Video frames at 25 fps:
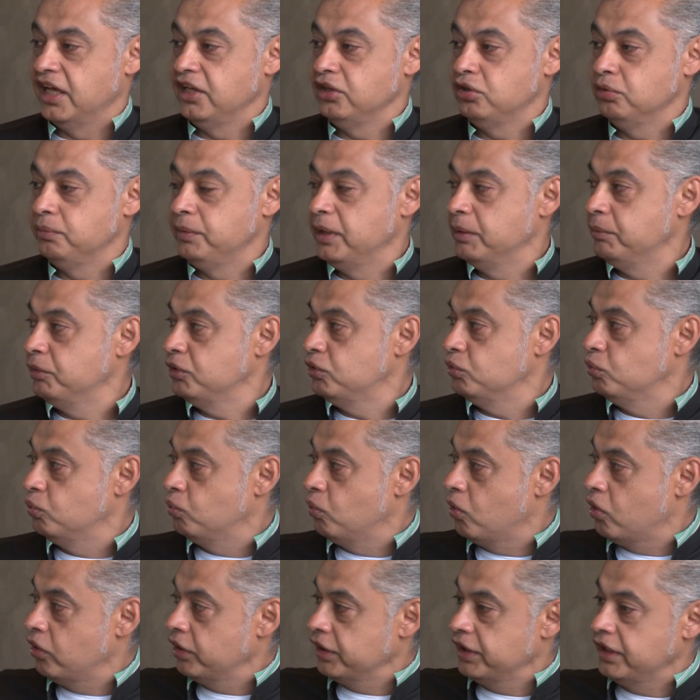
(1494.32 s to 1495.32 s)
And to be able to
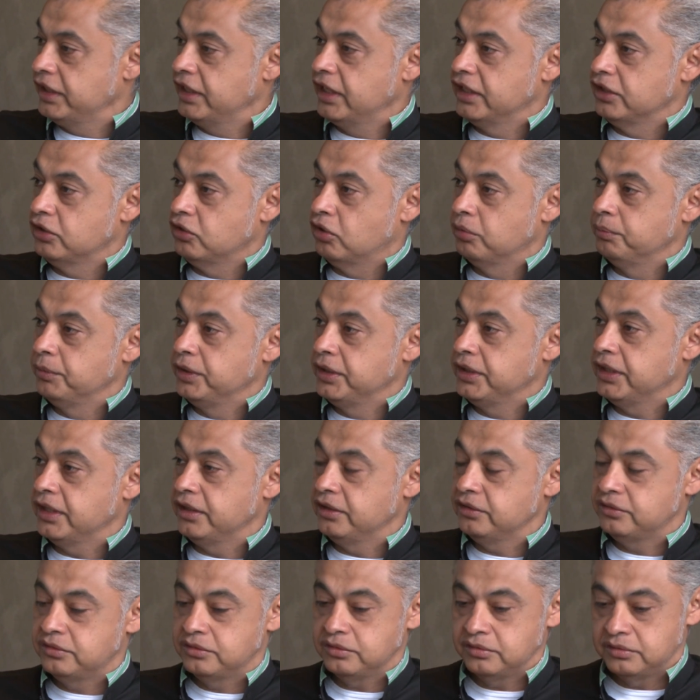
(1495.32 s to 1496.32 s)
walk in and
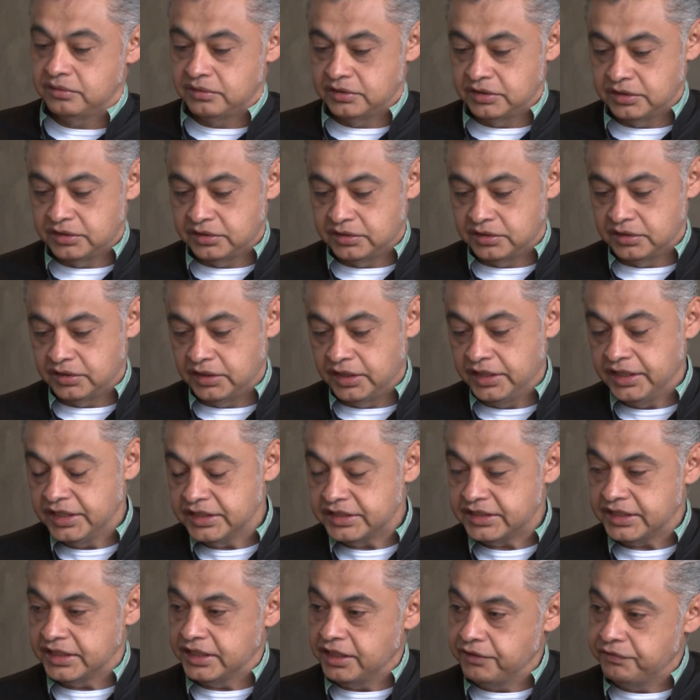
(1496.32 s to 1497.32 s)
communicate. So it
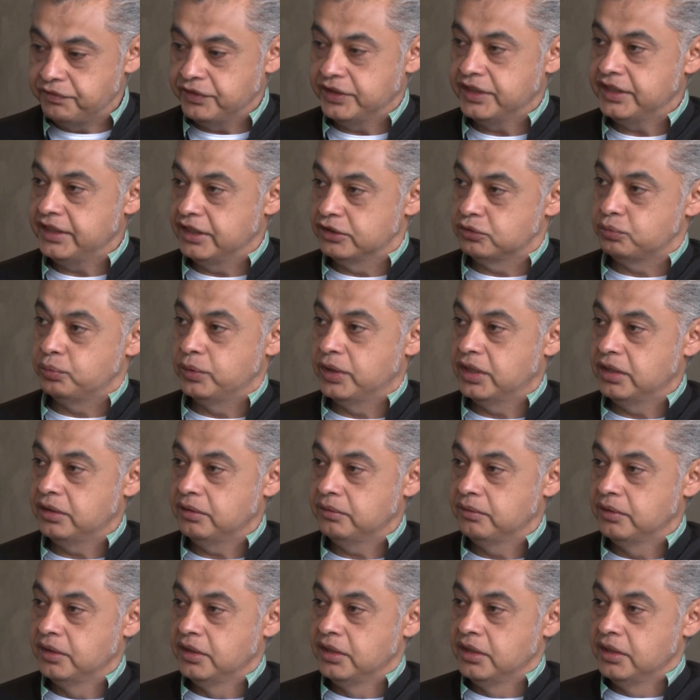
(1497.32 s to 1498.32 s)
is significant as
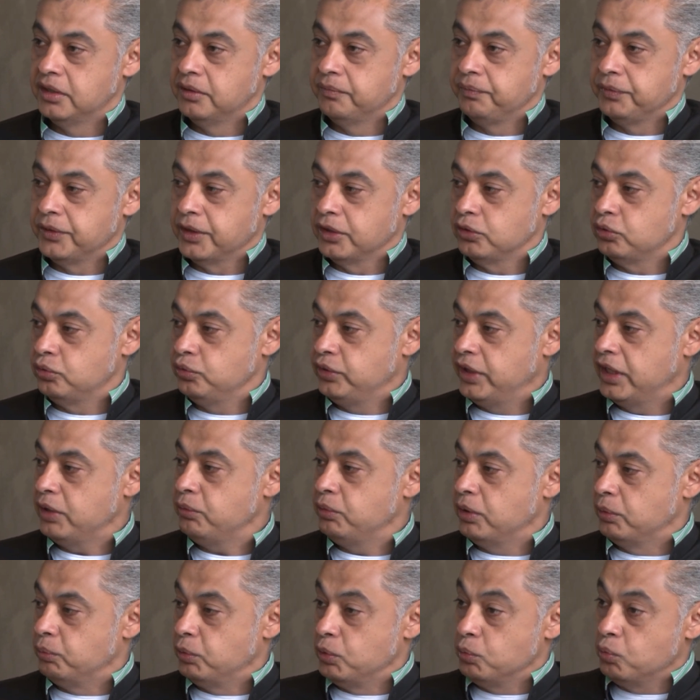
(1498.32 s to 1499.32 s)
well. Today,
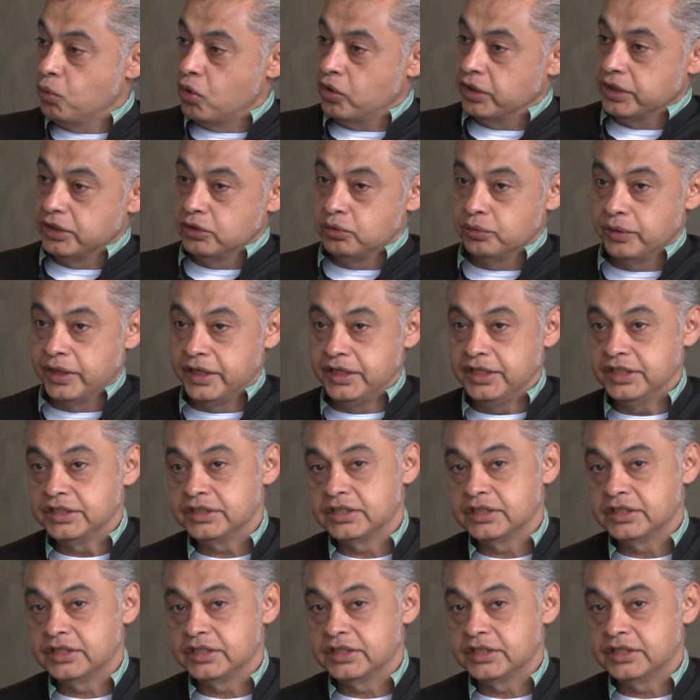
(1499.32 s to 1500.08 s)
when we walk into any